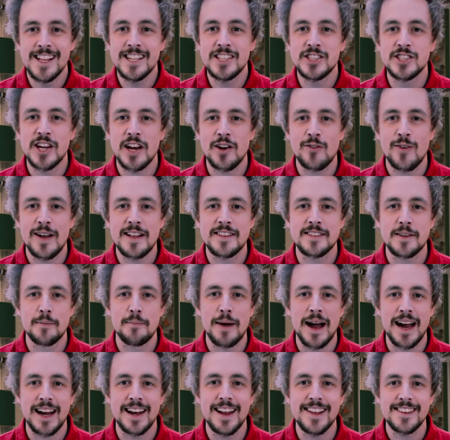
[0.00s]
This generates a
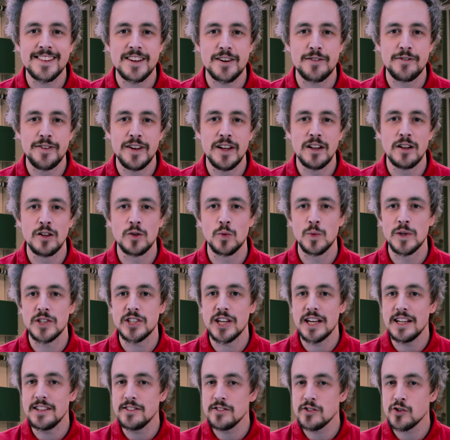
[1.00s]
magnetic field which
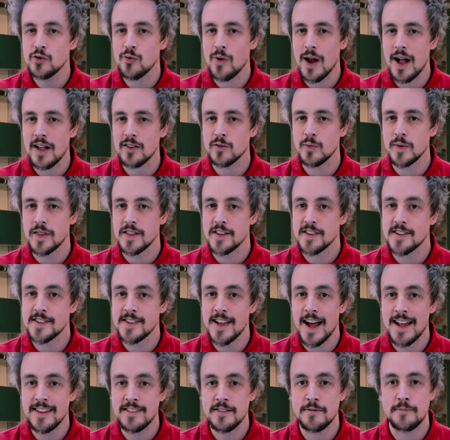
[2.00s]
interacts with a
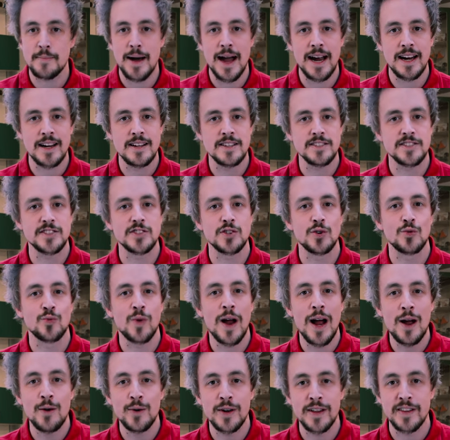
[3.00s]
set of magnets
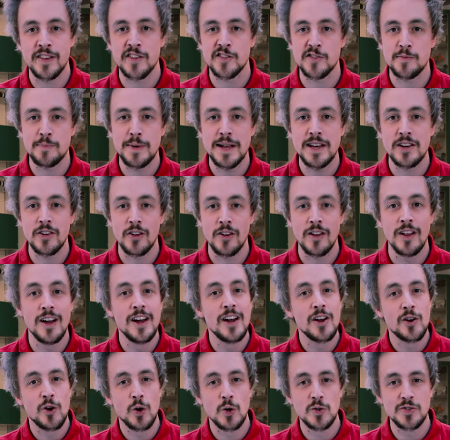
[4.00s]
surrounding the spindle,
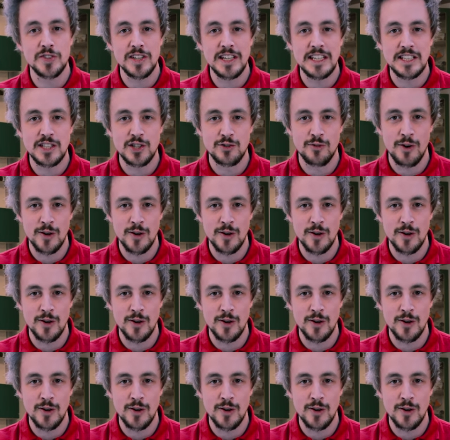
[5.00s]
causing it to